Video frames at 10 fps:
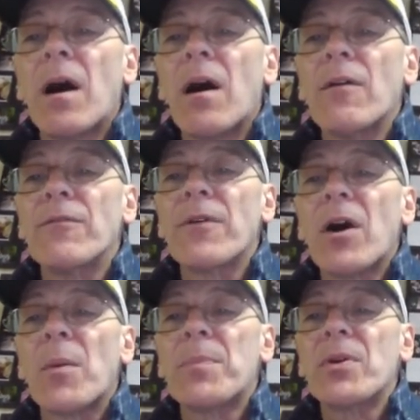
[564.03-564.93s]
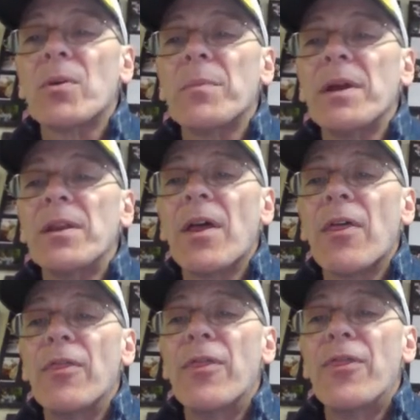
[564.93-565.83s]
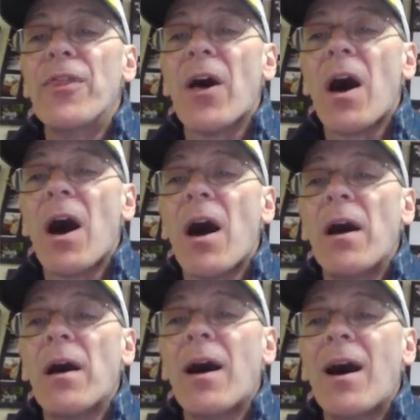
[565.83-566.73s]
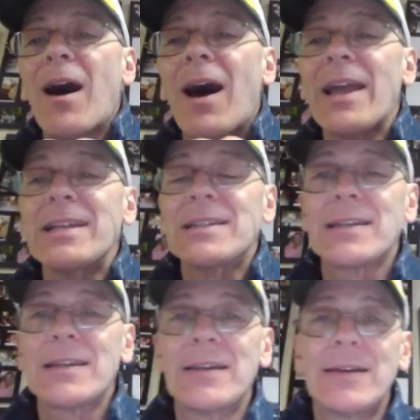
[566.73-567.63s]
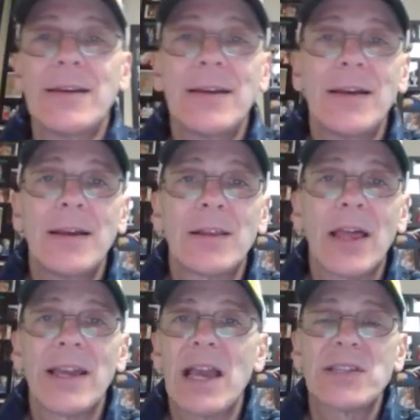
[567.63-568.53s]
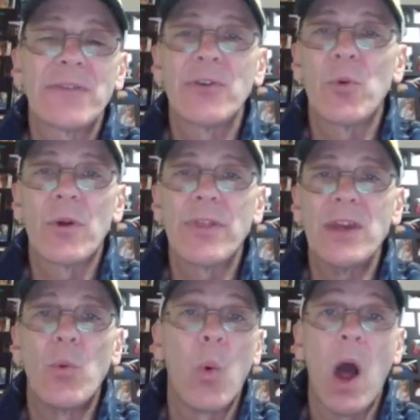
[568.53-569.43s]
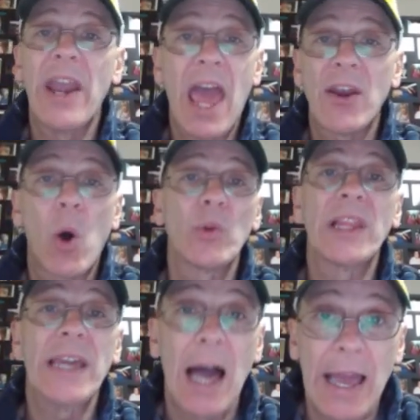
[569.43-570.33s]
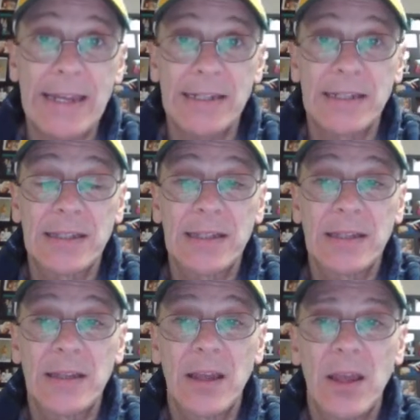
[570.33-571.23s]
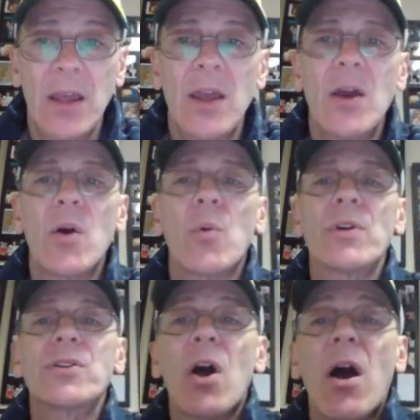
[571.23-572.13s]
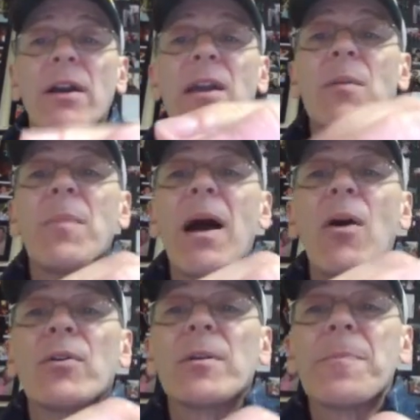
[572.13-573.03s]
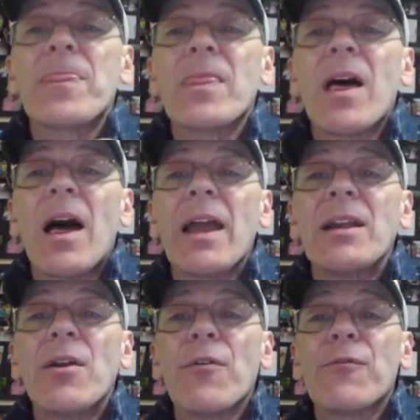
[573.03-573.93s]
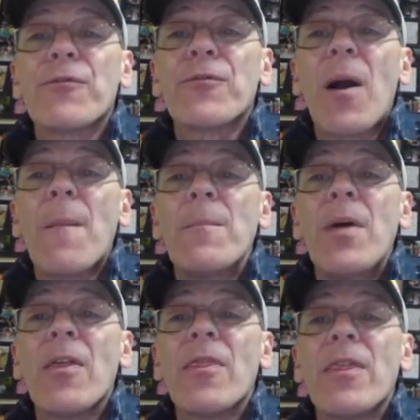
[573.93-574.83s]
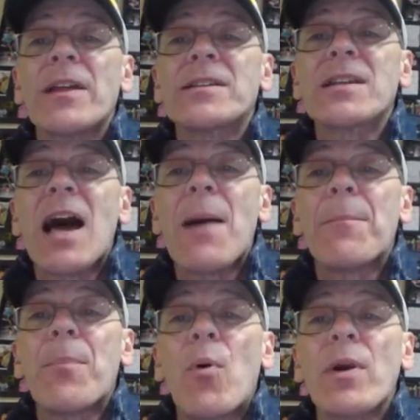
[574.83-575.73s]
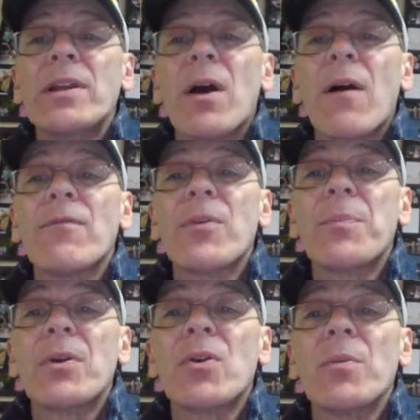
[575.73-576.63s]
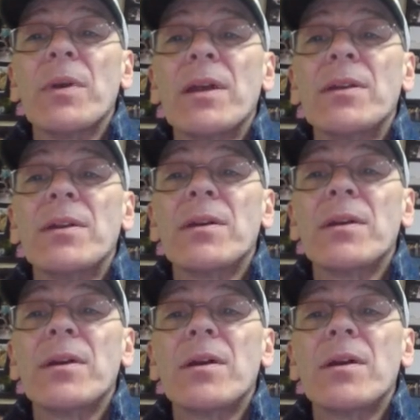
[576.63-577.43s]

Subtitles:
of a pyramid, the height, like as if it were the one and only height, we're talking about the height from the top point of the pyramid